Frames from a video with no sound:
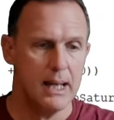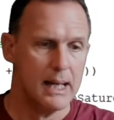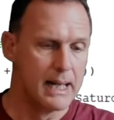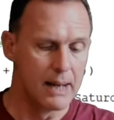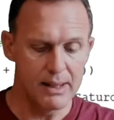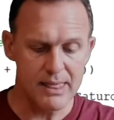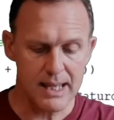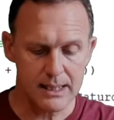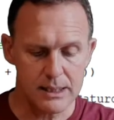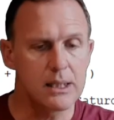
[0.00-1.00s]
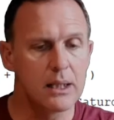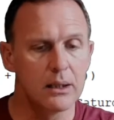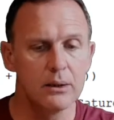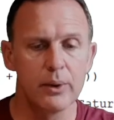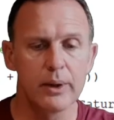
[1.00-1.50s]
Now in that cell,
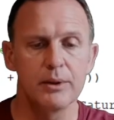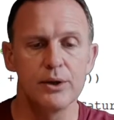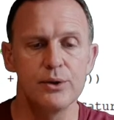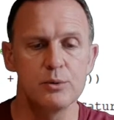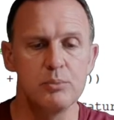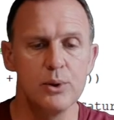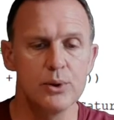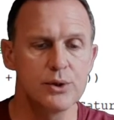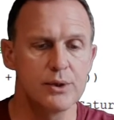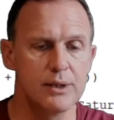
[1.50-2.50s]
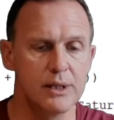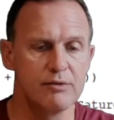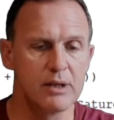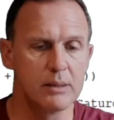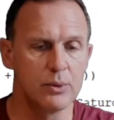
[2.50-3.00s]
what I'm going to do is put the
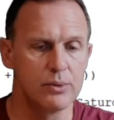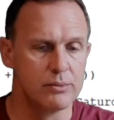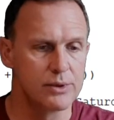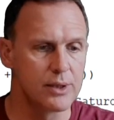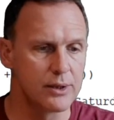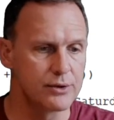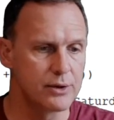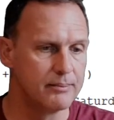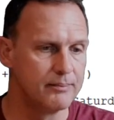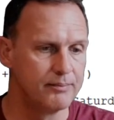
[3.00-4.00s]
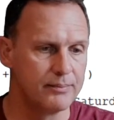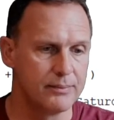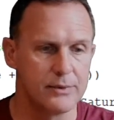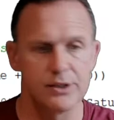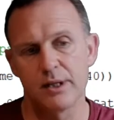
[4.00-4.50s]
variable start time.
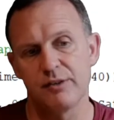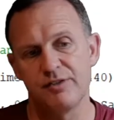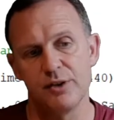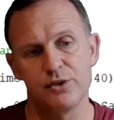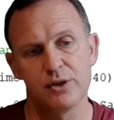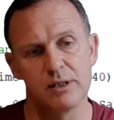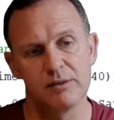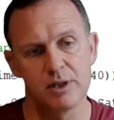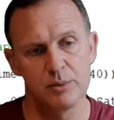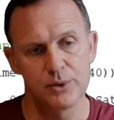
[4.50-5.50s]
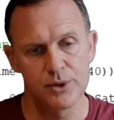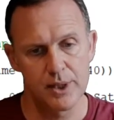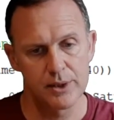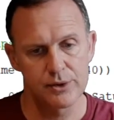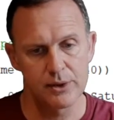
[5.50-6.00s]
So that fills in the variable
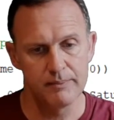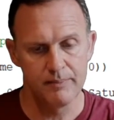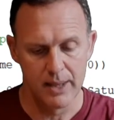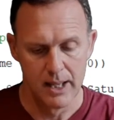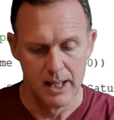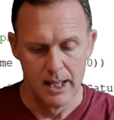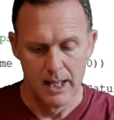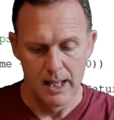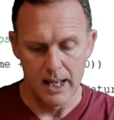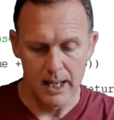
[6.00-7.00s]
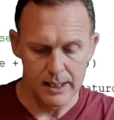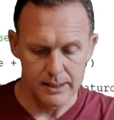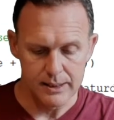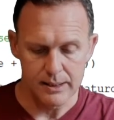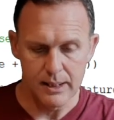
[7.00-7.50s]
start time.
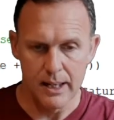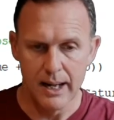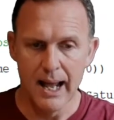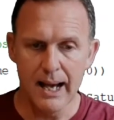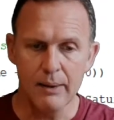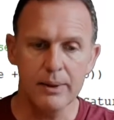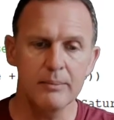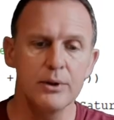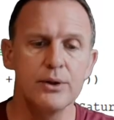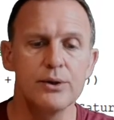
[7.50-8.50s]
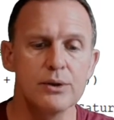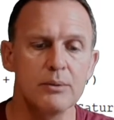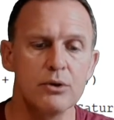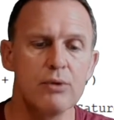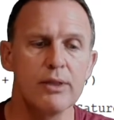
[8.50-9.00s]
And now what I'm going to do is I'm going
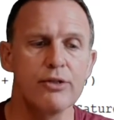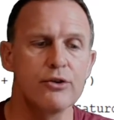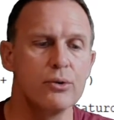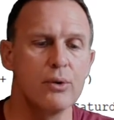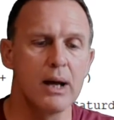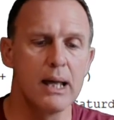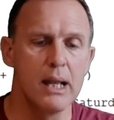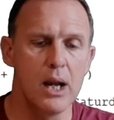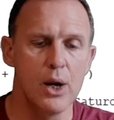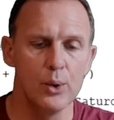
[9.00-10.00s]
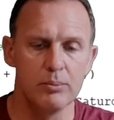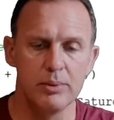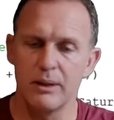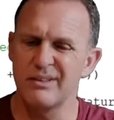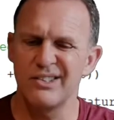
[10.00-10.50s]
to run through a loop. Now
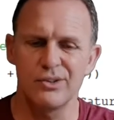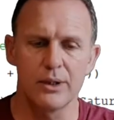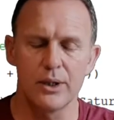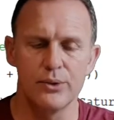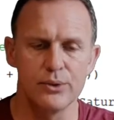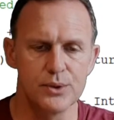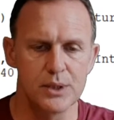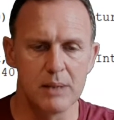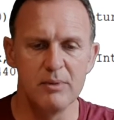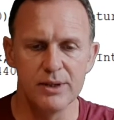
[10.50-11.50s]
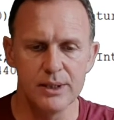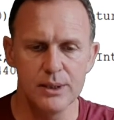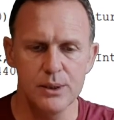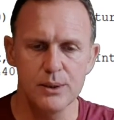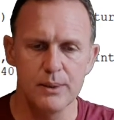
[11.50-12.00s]
I'm just going to go through some of these.